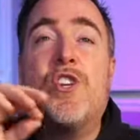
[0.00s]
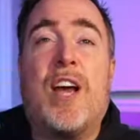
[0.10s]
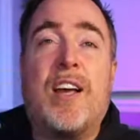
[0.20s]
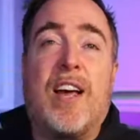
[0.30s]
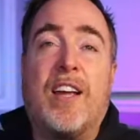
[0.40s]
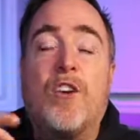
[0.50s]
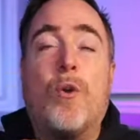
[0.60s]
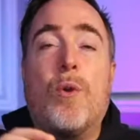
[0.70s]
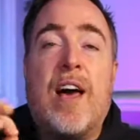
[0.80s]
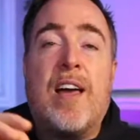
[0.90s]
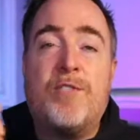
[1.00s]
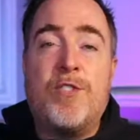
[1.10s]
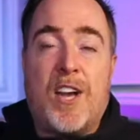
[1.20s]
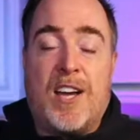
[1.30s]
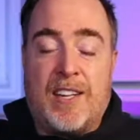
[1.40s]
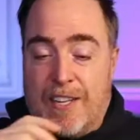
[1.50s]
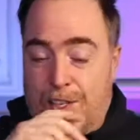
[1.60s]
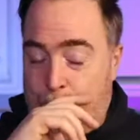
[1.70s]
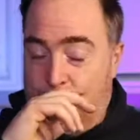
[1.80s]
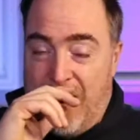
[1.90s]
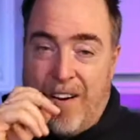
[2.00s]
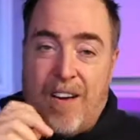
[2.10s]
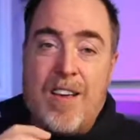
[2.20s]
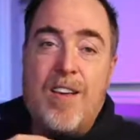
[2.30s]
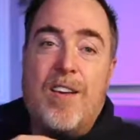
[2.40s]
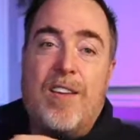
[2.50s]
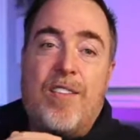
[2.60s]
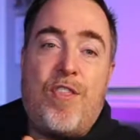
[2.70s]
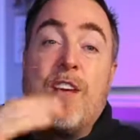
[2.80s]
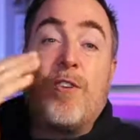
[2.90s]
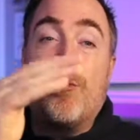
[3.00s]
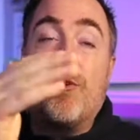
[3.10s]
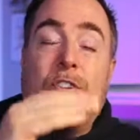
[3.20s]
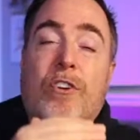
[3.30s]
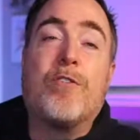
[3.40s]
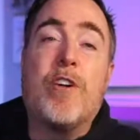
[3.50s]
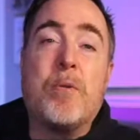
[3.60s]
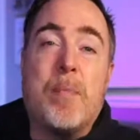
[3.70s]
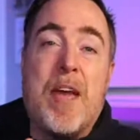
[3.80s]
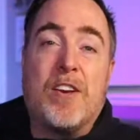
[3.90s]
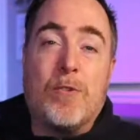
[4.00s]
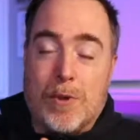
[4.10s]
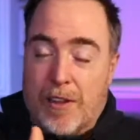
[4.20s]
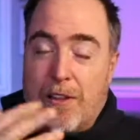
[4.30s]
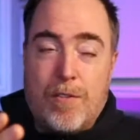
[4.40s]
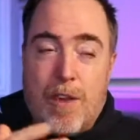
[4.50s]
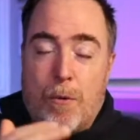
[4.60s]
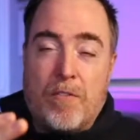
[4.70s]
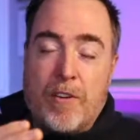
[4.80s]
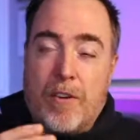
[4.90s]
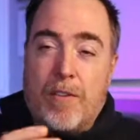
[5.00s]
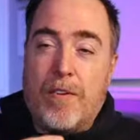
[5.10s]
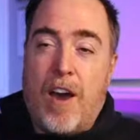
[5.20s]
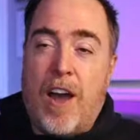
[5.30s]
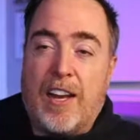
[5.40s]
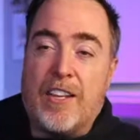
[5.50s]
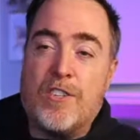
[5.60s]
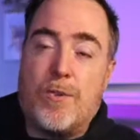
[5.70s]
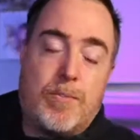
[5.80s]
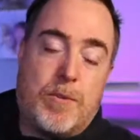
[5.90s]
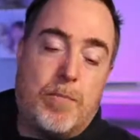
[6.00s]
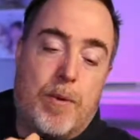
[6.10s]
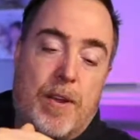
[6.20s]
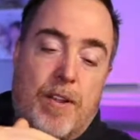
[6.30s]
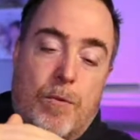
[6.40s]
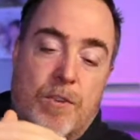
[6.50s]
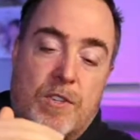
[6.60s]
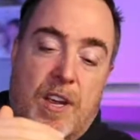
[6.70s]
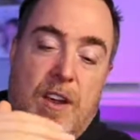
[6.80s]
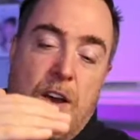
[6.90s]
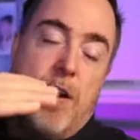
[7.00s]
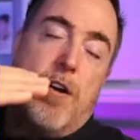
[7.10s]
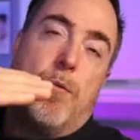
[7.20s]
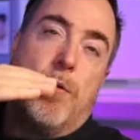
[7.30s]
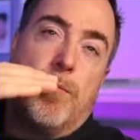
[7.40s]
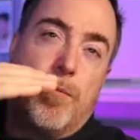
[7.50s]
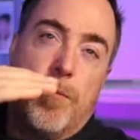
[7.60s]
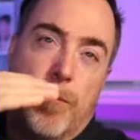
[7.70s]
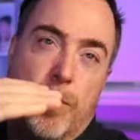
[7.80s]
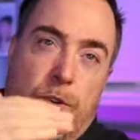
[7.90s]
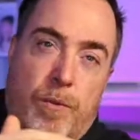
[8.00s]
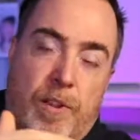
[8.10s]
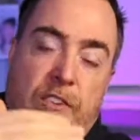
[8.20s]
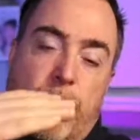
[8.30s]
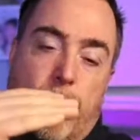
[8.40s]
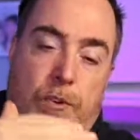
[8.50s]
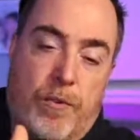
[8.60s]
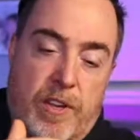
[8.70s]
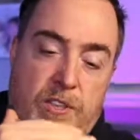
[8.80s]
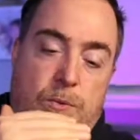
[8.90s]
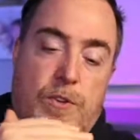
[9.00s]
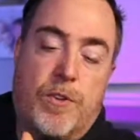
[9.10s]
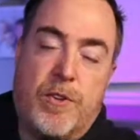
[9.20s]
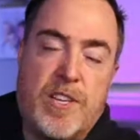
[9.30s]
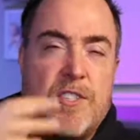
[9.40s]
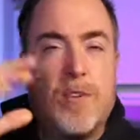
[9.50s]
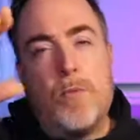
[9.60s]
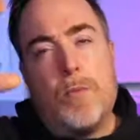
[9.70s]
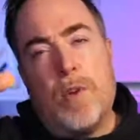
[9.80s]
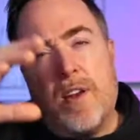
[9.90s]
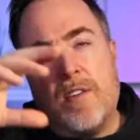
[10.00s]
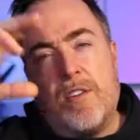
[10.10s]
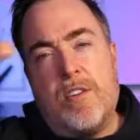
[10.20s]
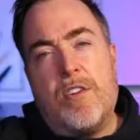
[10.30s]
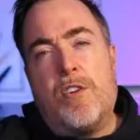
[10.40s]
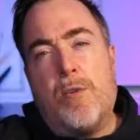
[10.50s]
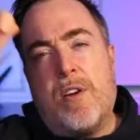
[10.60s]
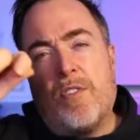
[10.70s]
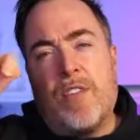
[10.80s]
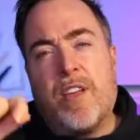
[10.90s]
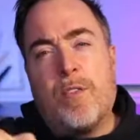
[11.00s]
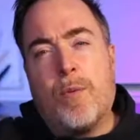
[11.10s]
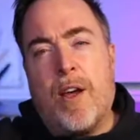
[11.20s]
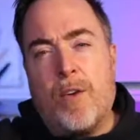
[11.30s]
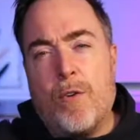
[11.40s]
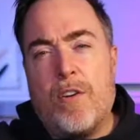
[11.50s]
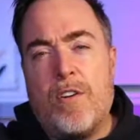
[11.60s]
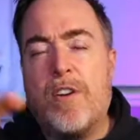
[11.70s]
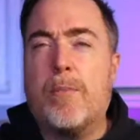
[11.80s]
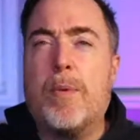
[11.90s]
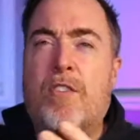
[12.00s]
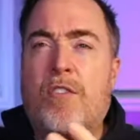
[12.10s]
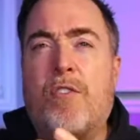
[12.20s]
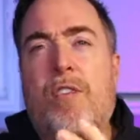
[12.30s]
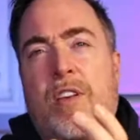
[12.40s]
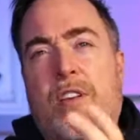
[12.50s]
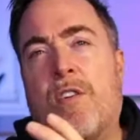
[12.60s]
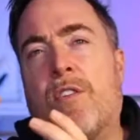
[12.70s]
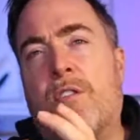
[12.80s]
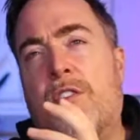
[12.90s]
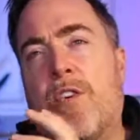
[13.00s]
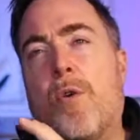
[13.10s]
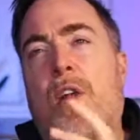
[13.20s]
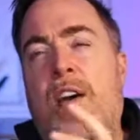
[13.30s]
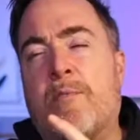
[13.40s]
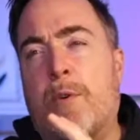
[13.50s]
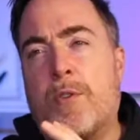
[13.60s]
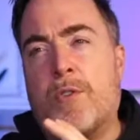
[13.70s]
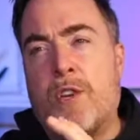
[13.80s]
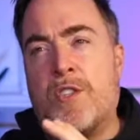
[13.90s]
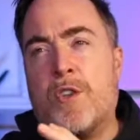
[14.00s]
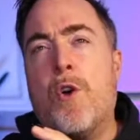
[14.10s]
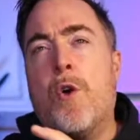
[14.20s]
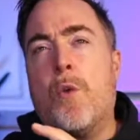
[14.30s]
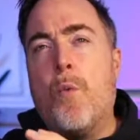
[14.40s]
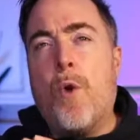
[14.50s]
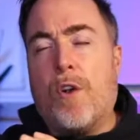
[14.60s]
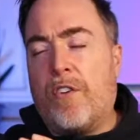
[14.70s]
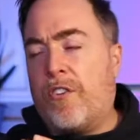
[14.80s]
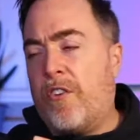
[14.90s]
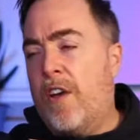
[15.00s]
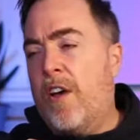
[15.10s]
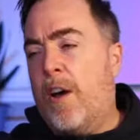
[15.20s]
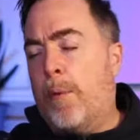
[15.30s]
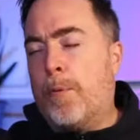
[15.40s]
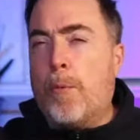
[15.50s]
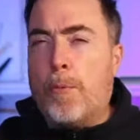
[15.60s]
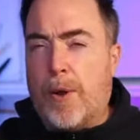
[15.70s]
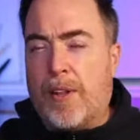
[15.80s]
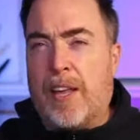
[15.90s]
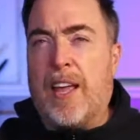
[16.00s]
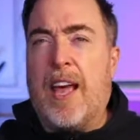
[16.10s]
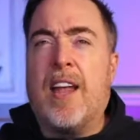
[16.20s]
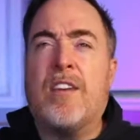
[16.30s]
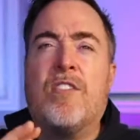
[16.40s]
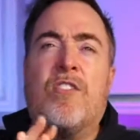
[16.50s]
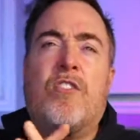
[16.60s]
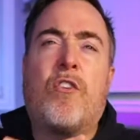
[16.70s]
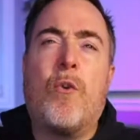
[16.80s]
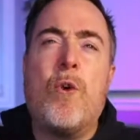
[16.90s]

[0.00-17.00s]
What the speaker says: go live checklist where things were still very manual. They weren't very highly scripted, but you would say, "Oh, we'll do this, we'll do this, we'll do this," and you do everything in the right order, and you make sure that your go live process works appropriately. And so,